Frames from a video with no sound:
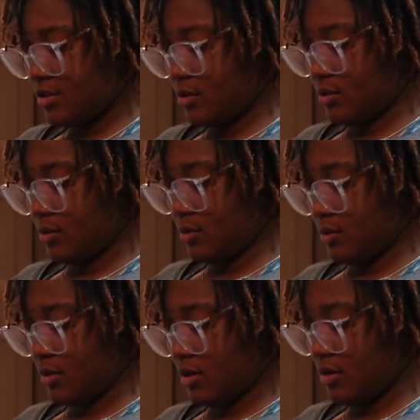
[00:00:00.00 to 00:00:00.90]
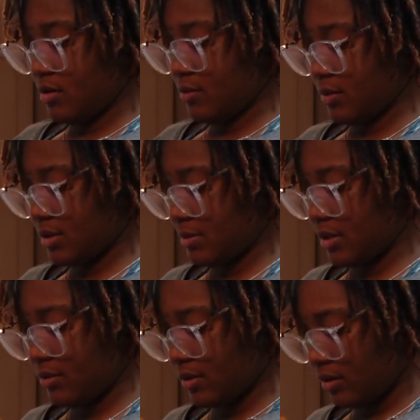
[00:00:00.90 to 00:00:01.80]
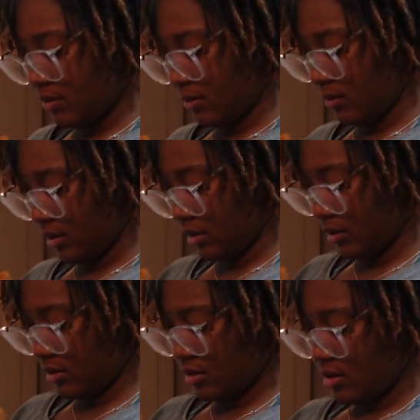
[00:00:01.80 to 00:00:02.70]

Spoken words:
to what's been going on.